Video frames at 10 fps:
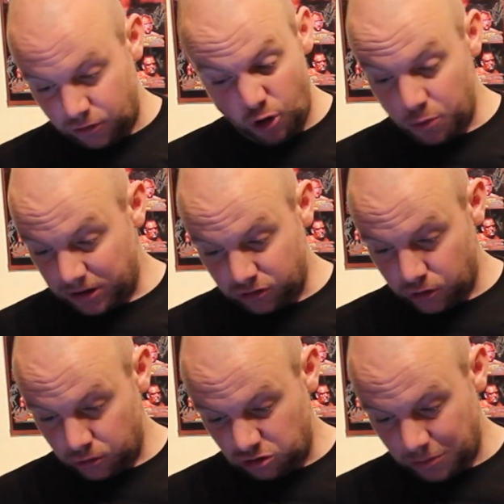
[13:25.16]
the Ron
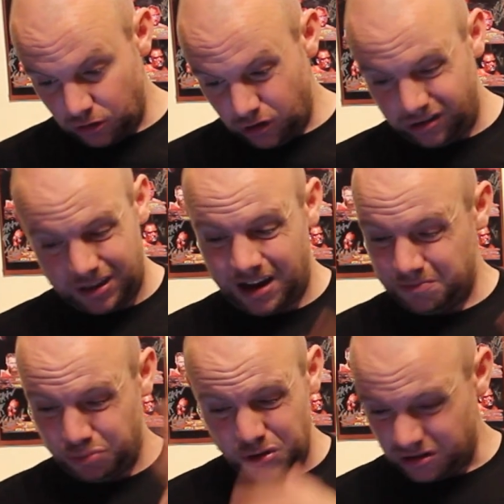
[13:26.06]
McDonald, Jimmy Lloyd thing.
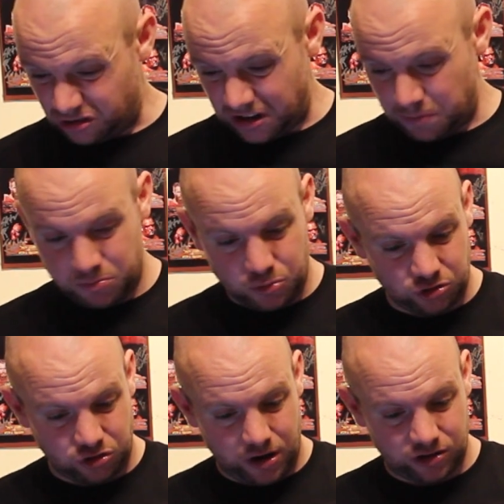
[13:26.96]
I'd probably skip
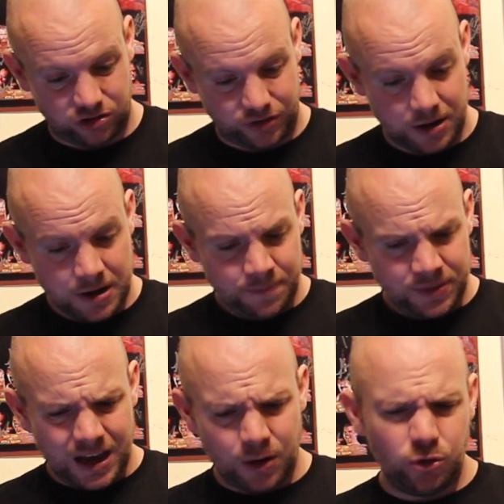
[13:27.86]
most of the rest of it.
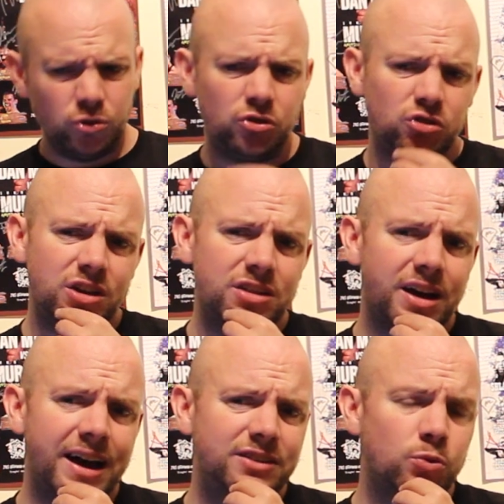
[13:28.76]
I would also say
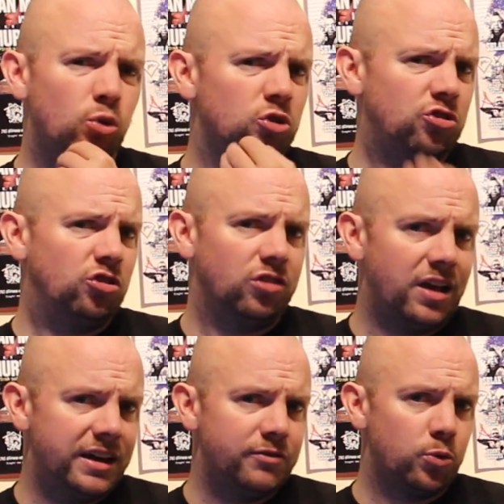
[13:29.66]
that I didn't watch this
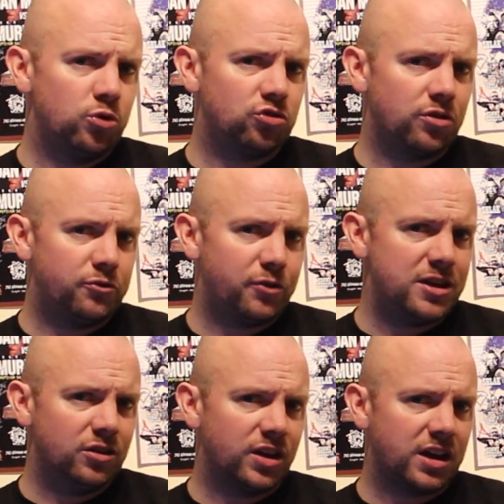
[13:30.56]
live, I watched it on
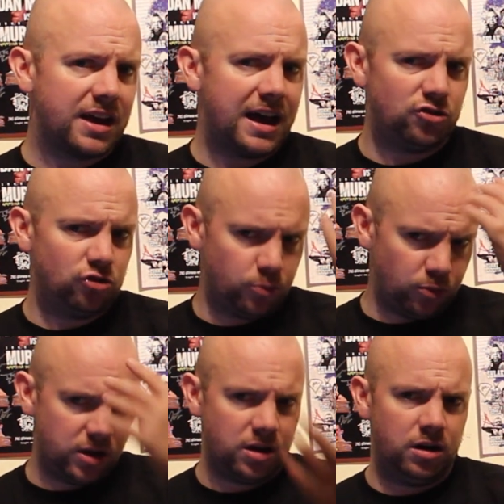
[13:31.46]
Fighting, like a
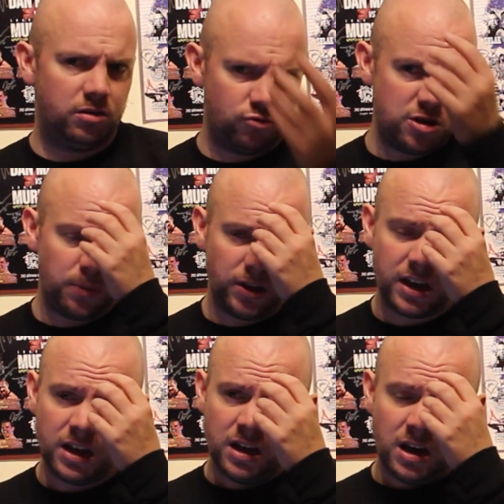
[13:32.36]
catch-up, like a
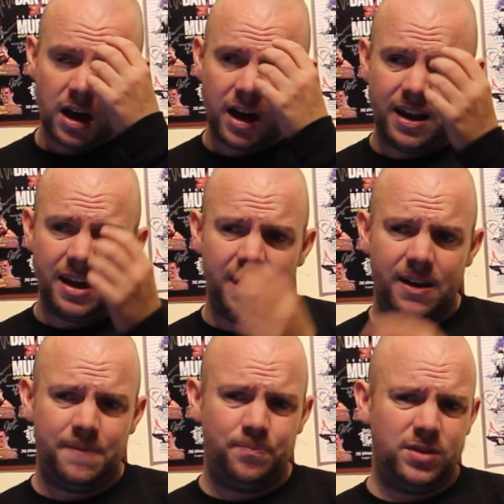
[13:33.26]
replay, and
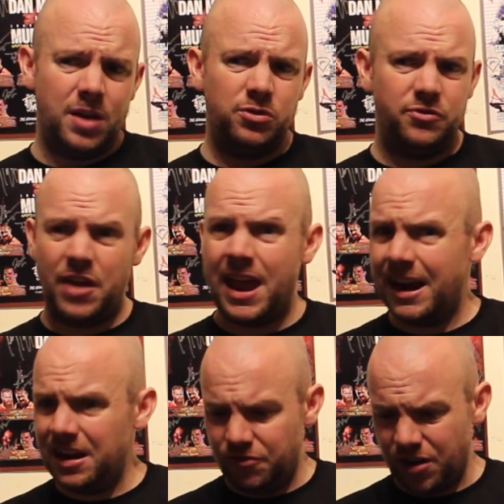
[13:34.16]
it was
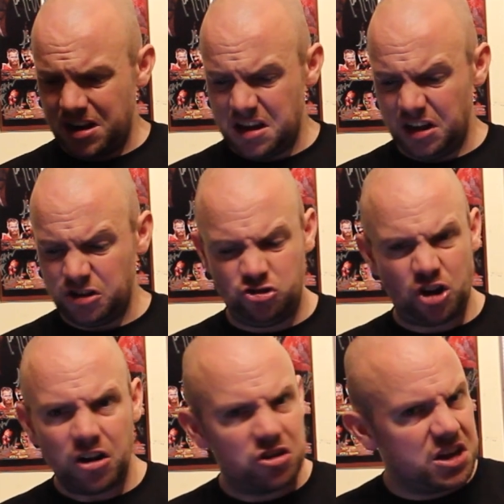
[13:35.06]
very, very like
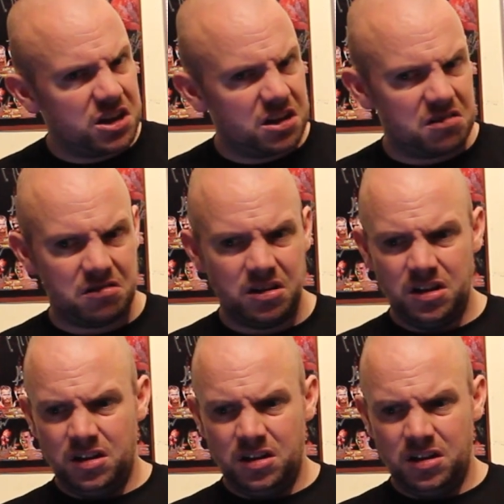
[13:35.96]
jittery and